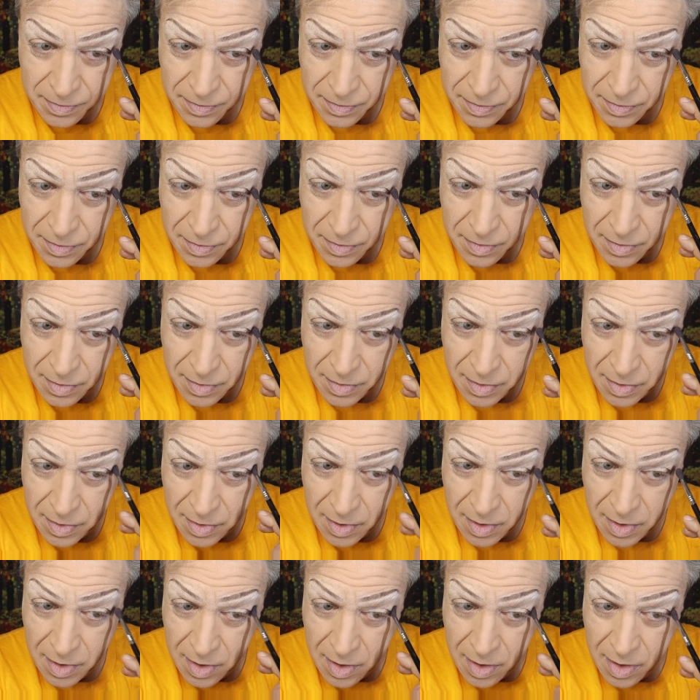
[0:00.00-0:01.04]

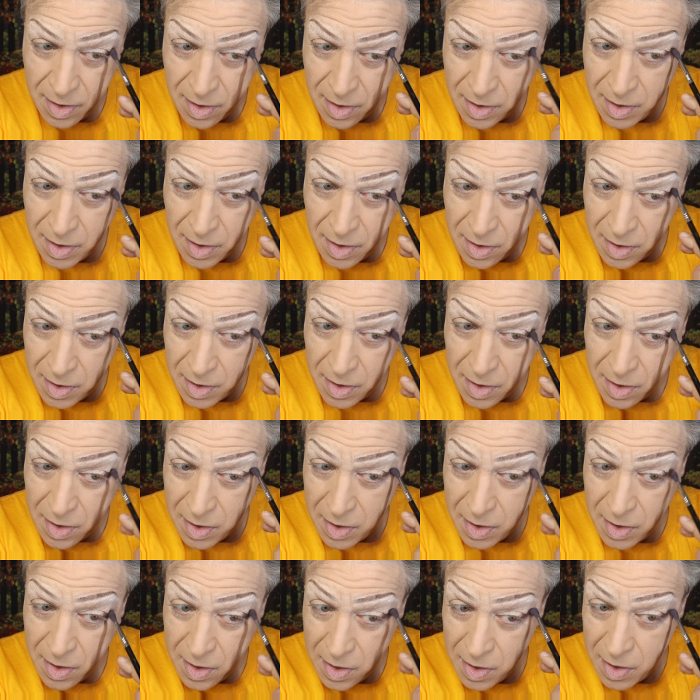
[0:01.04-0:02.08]

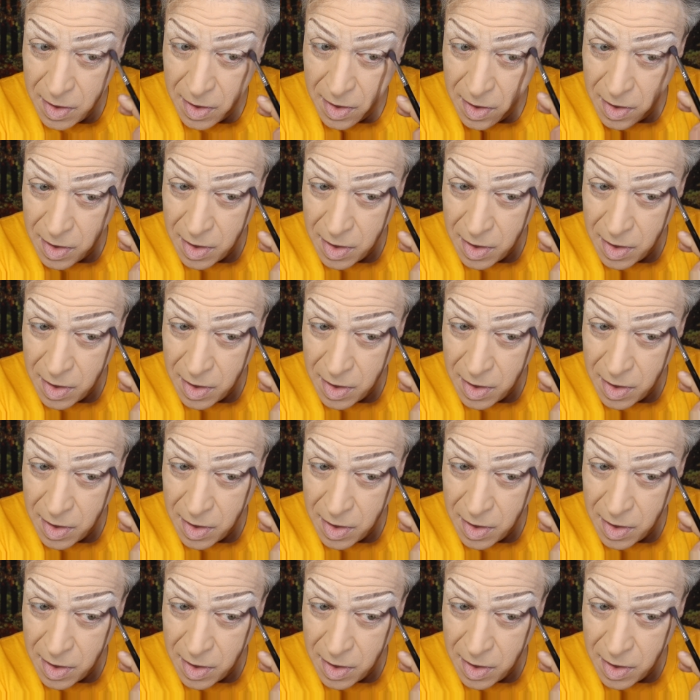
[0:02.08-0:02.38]
(silence)